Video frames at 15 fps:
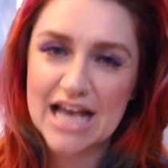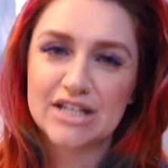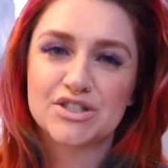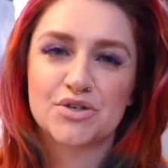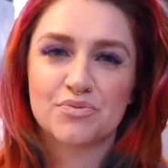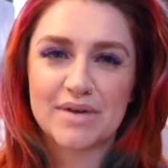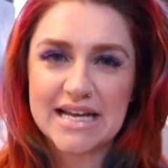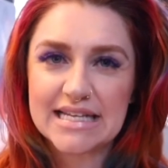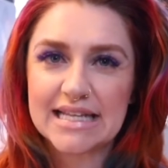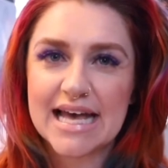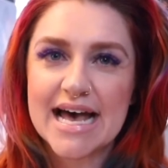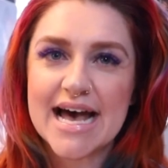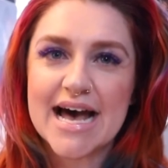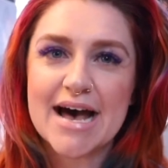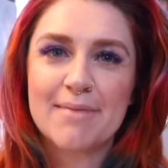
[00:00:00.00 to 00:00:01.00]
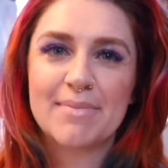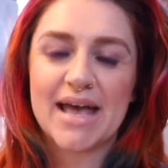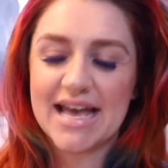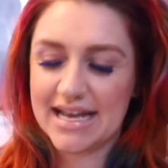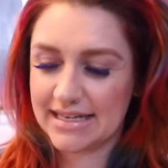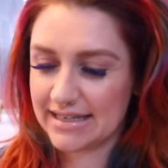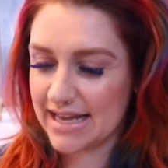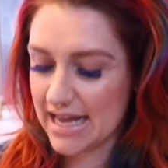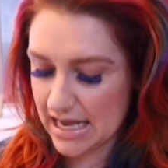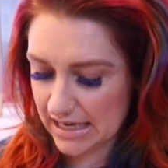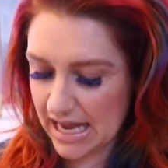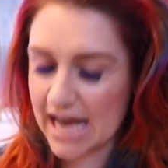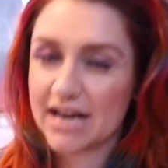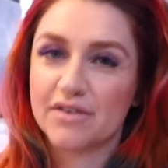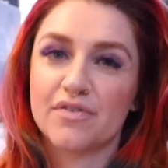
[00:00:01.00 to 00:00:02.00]
to read them and
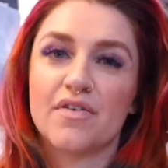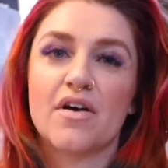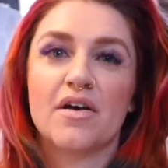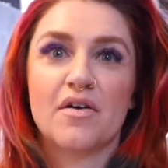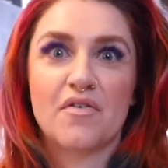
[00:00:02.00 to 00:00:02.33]
kind of